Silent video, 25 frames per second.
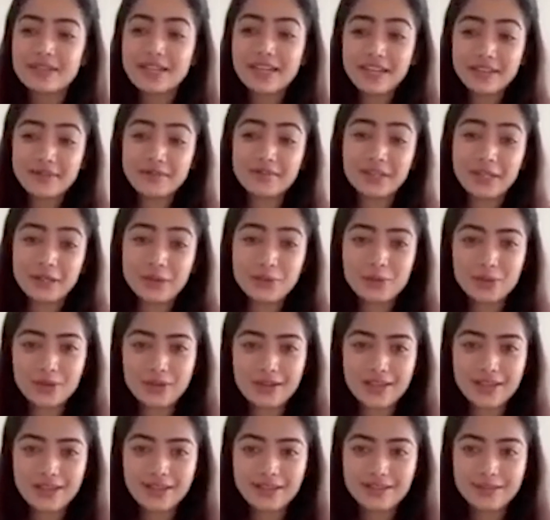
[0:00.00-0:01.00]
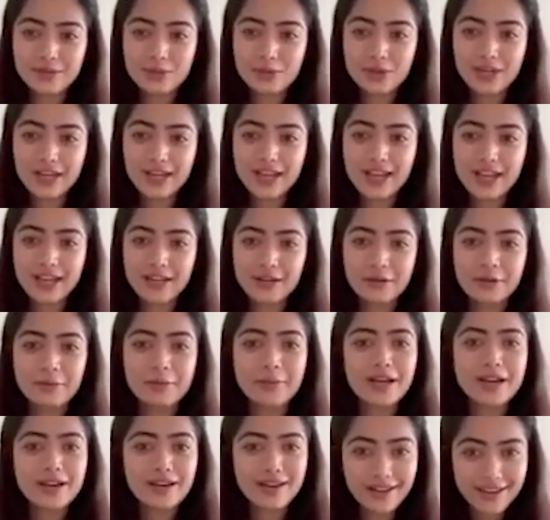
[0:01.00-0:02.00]
convey what I had in
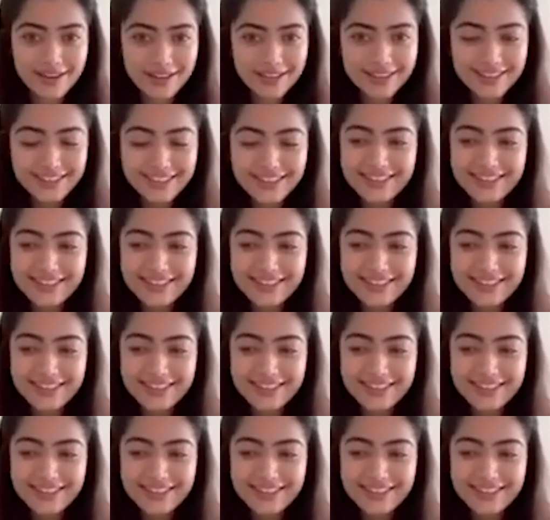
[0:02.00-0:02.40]
my heart.